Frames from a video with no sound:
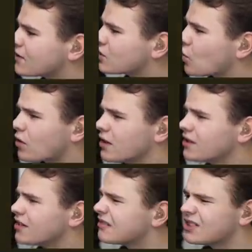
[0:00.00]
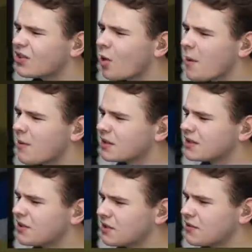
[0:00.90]
storage. Don't know, maybe the
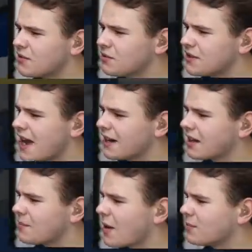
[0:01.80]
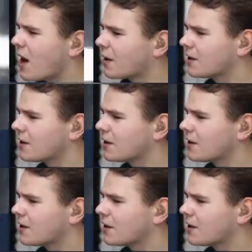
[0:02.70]
center fuel tanks. I'm not